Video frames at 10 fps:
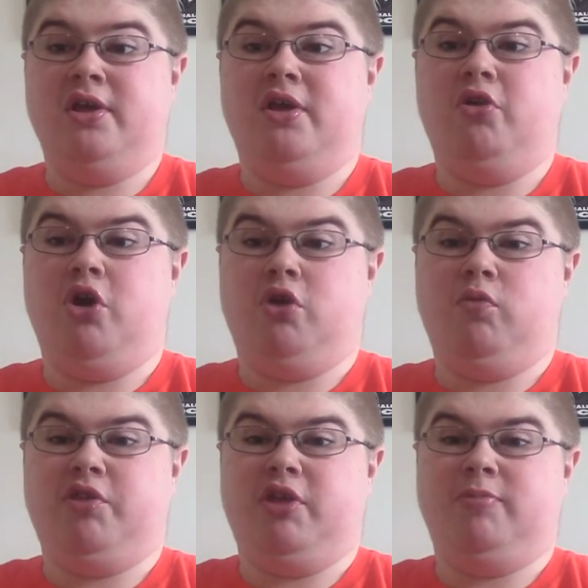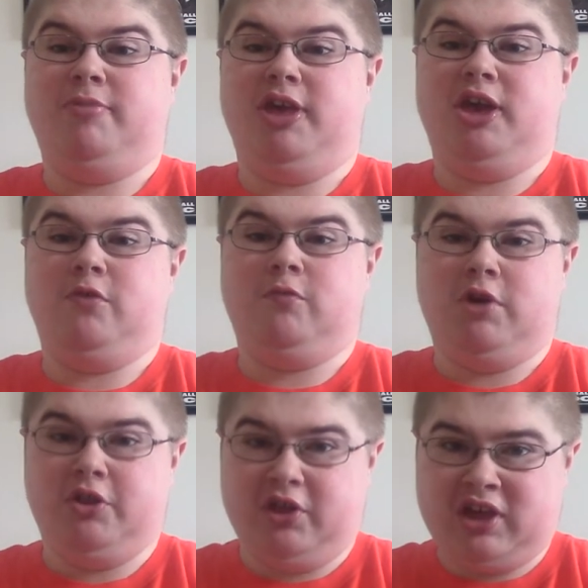along with it being
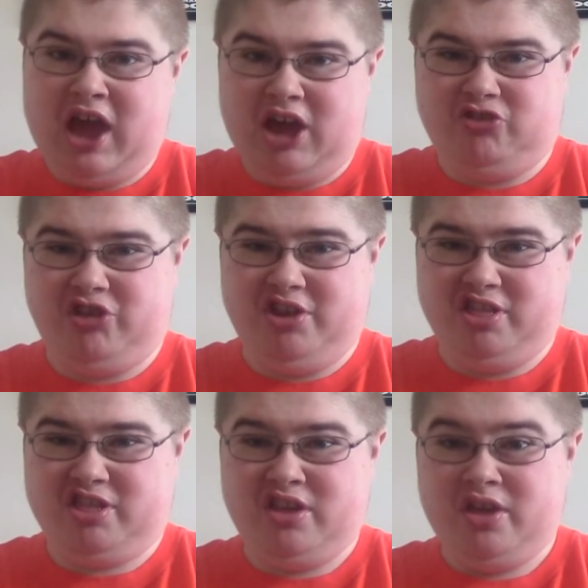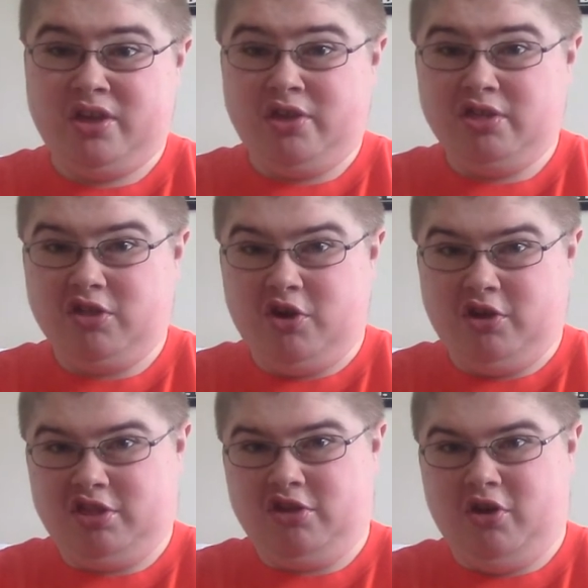one of the catchiest
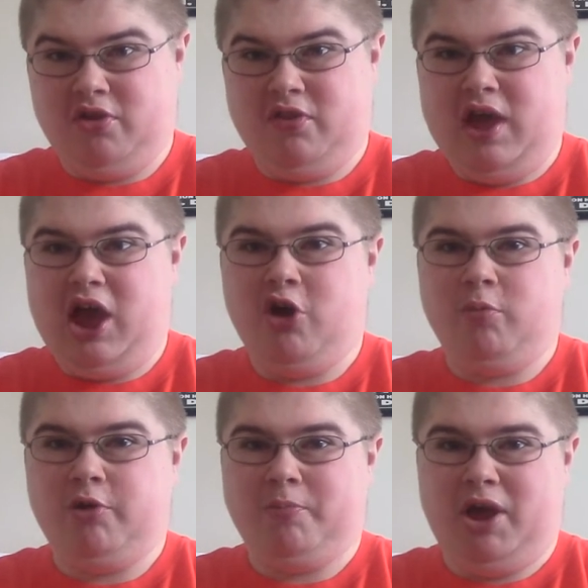songs here on the album.